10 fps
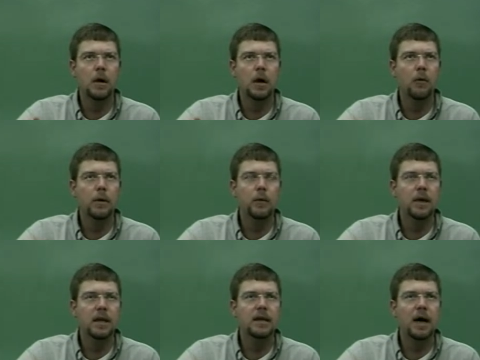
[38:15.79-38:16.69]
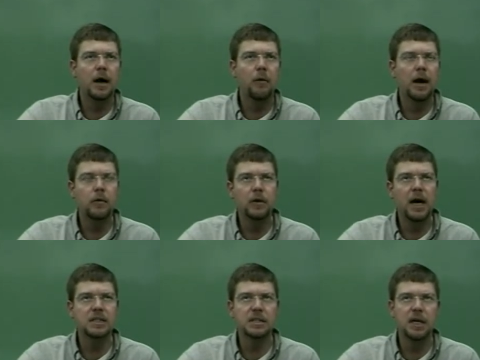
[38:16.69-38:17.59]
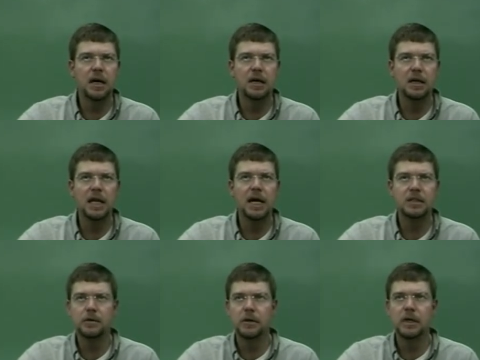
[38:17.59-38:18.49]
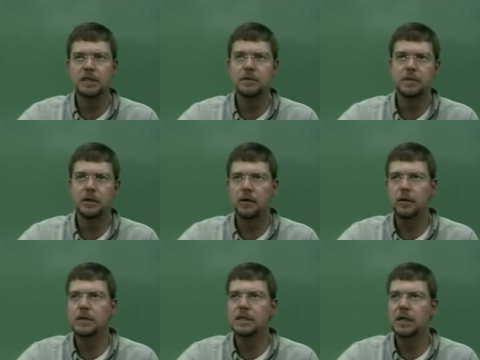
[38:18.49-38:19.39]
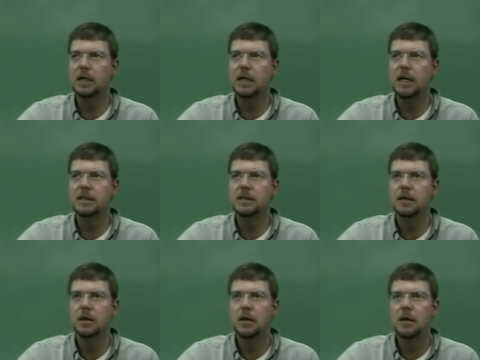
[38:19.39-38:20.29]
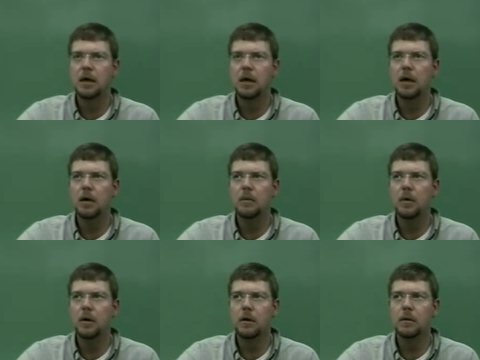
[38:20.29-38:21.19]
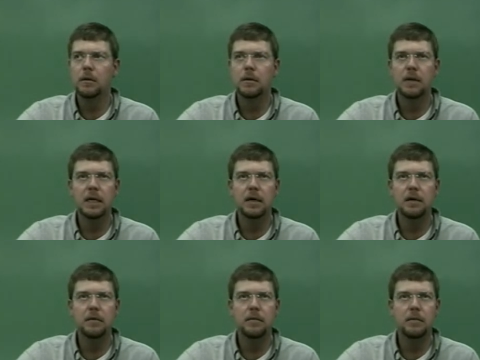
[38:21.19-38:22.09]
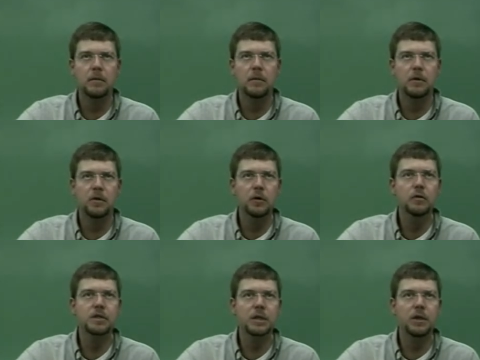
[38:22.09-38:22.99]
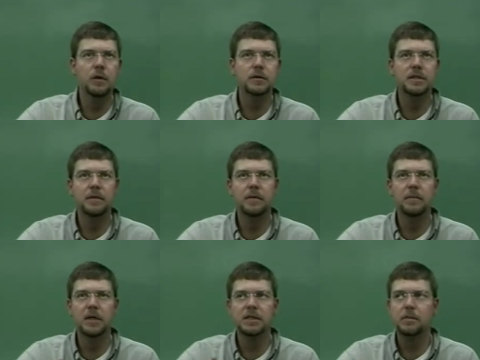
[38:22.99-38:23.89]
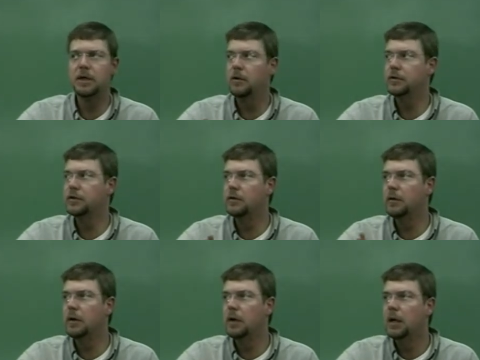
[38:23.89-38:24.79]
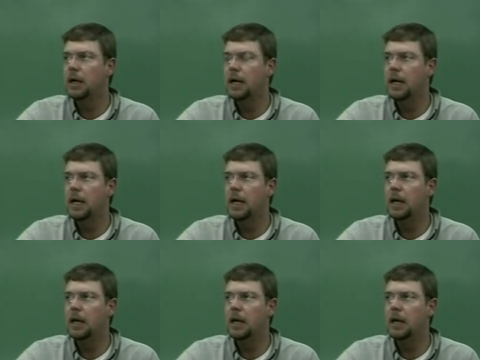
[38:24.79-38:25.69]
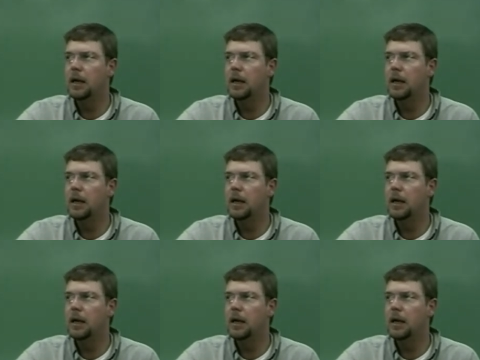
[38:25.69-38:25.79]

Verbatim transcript: uh, we went into Iraq, we actually got a class, or customs and courtesy class, um, on the do's and don'ts of the Muslim culture. And